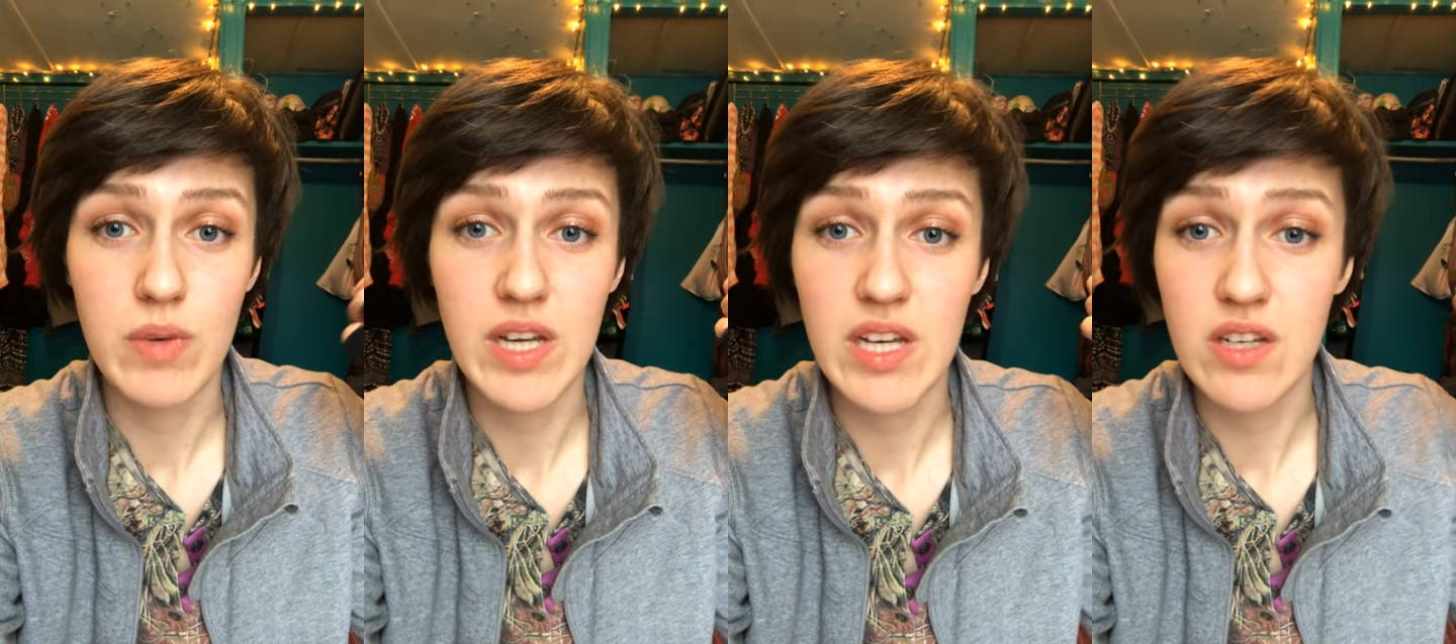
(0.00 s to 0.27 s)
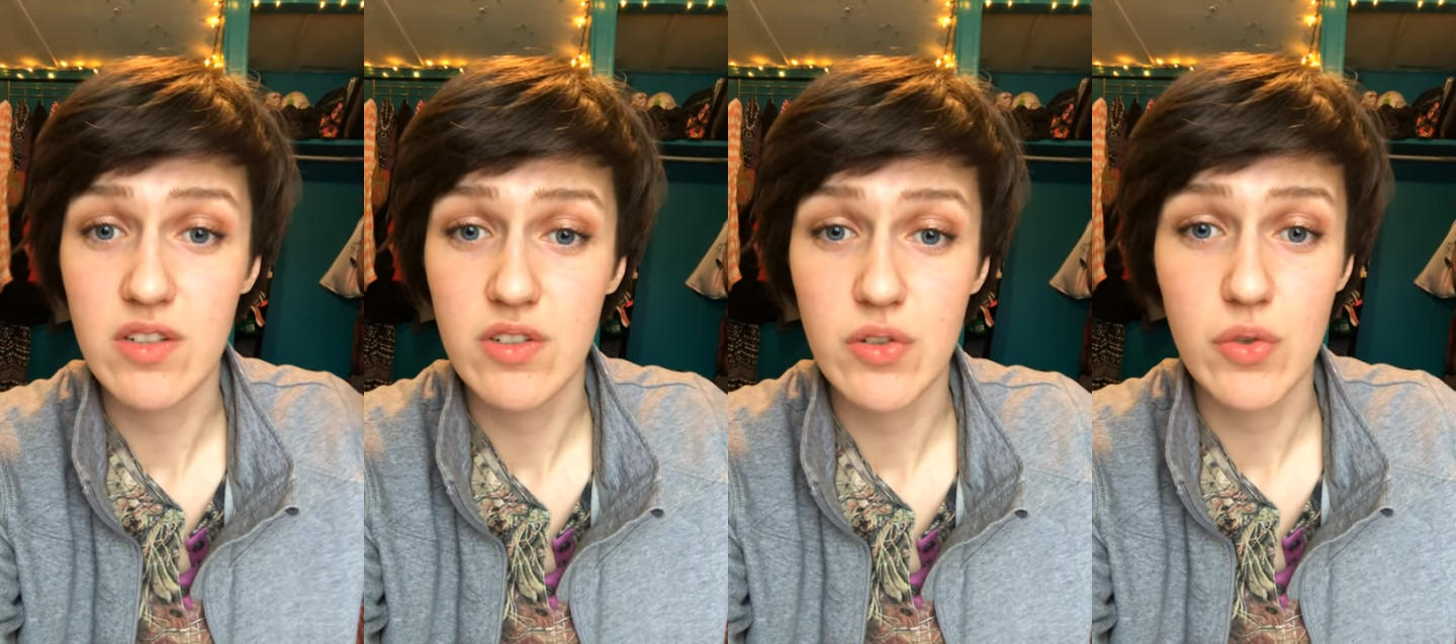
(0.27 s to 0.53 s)

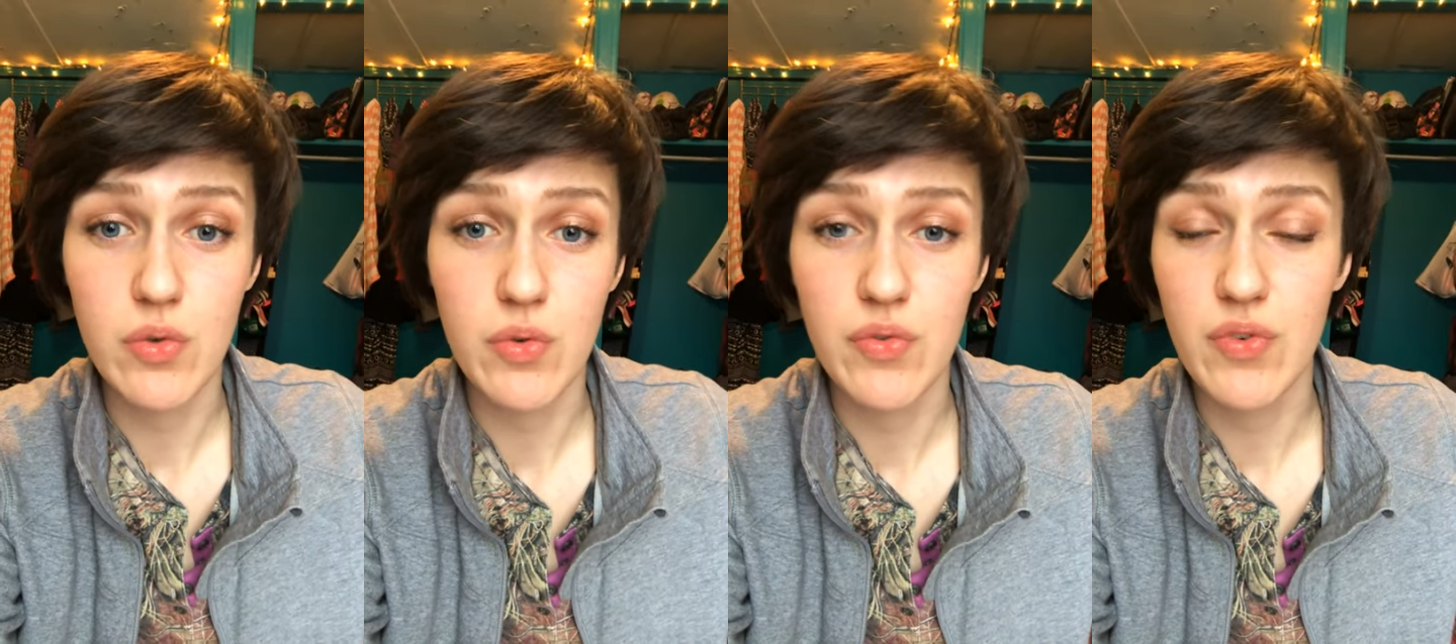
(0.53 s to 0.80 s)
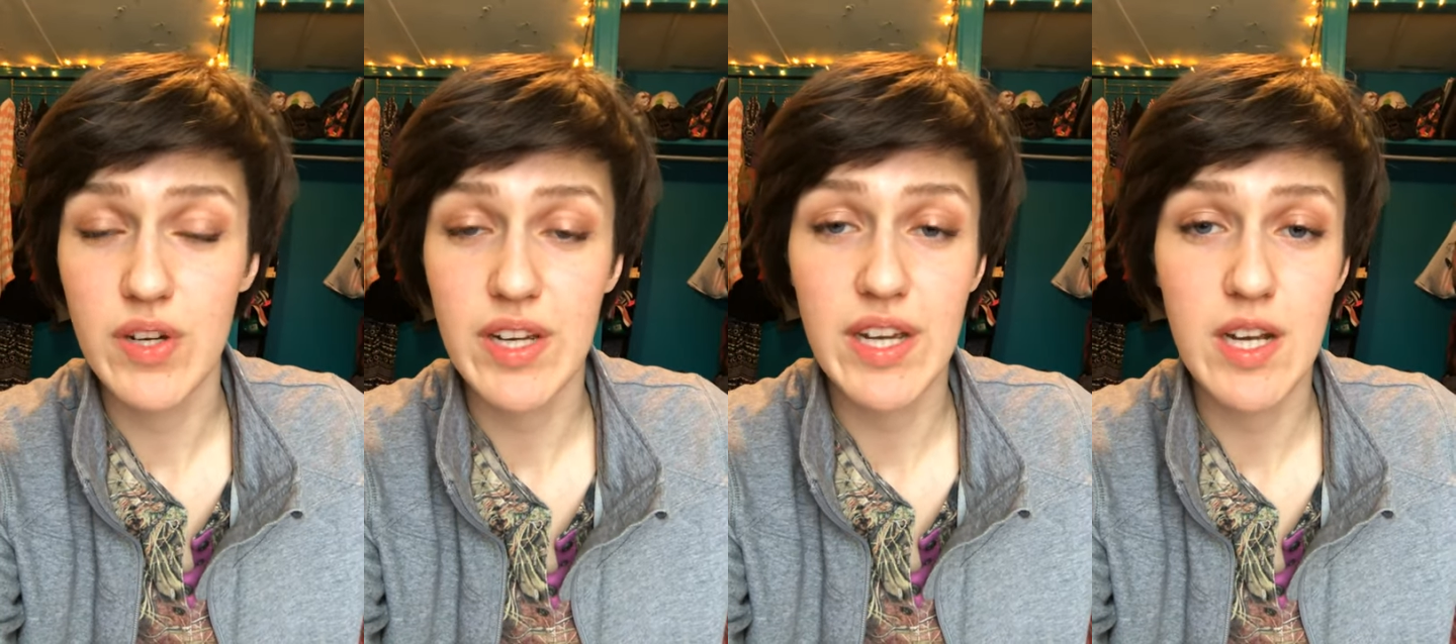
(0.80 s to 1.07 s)
need to
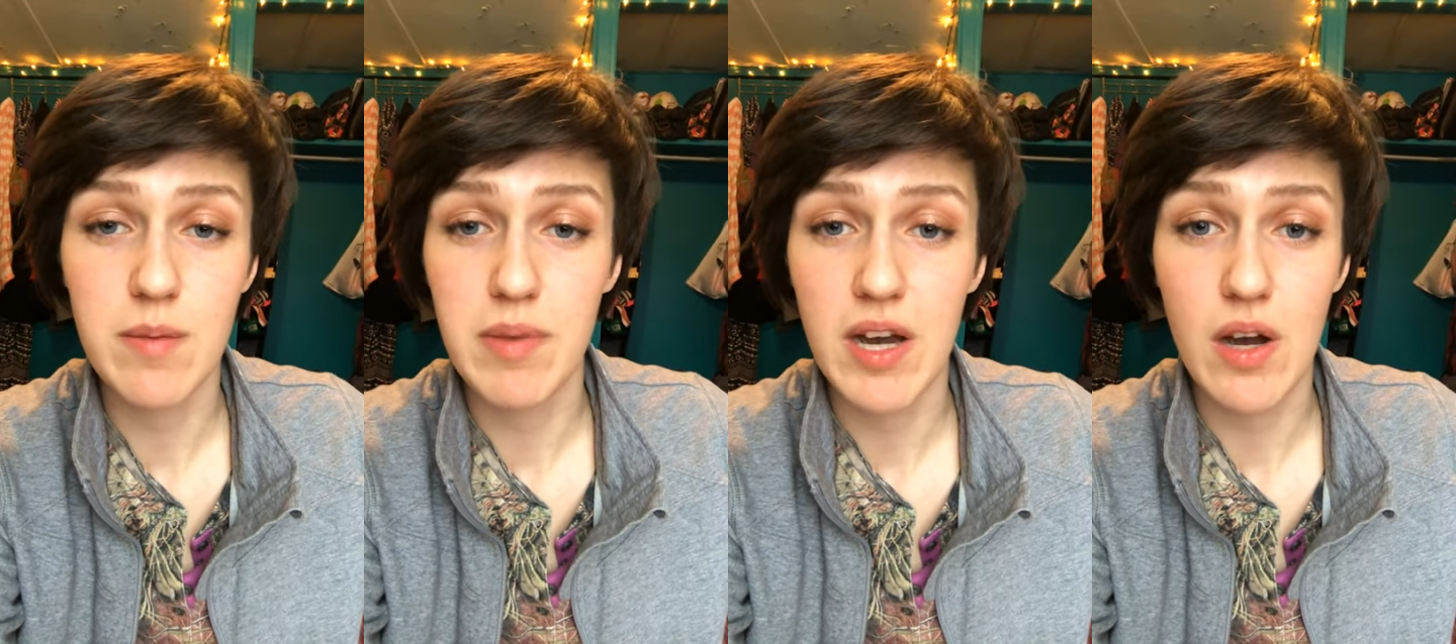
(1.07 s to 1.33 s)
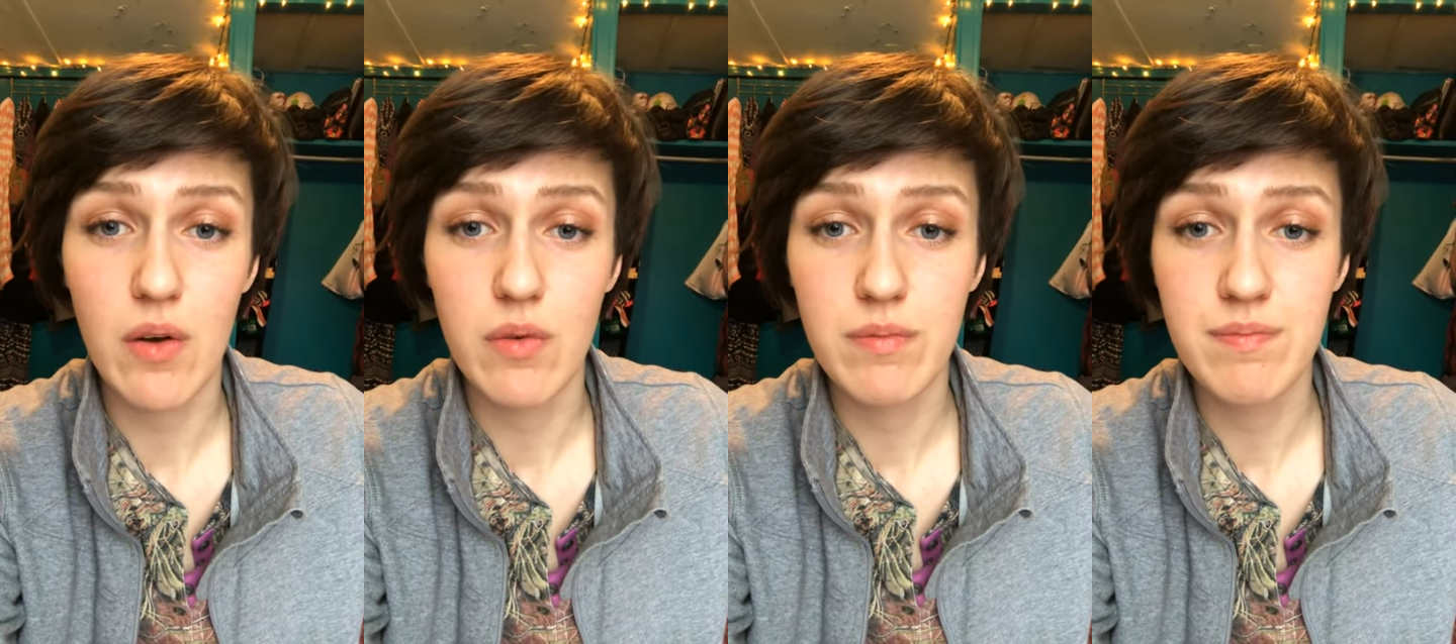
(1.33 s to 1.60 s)
forget
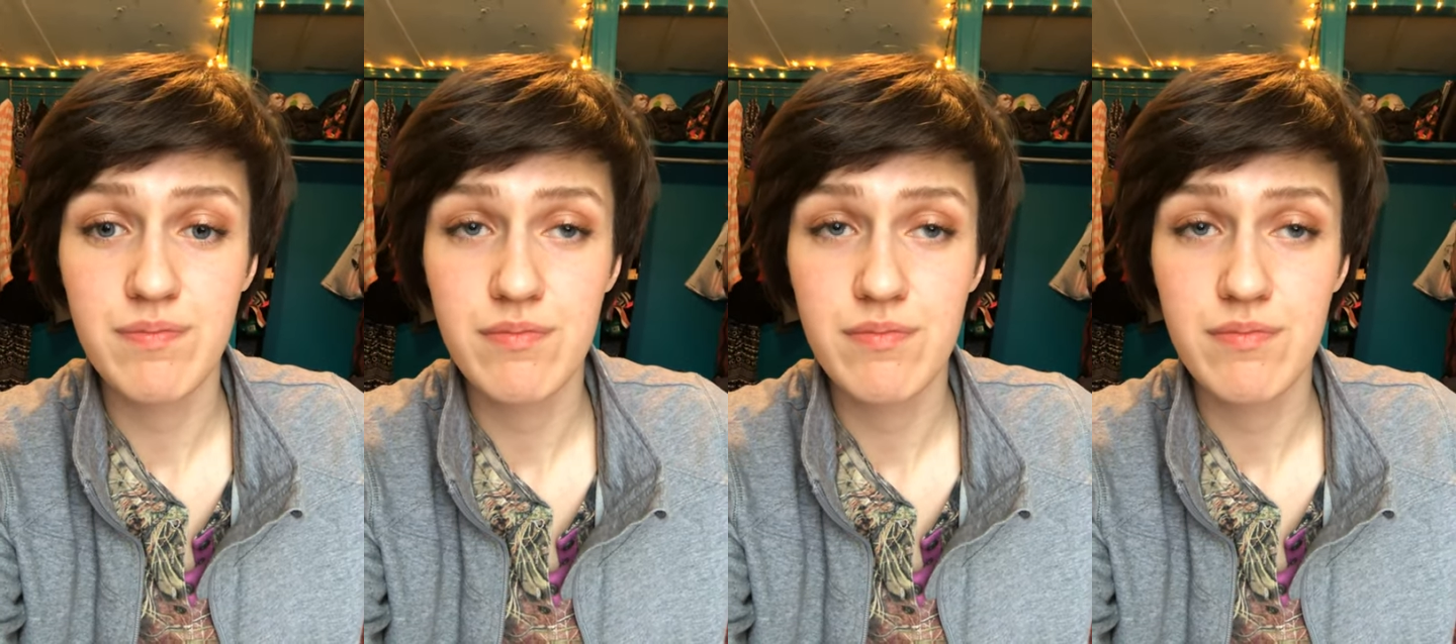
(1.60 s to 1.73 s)
about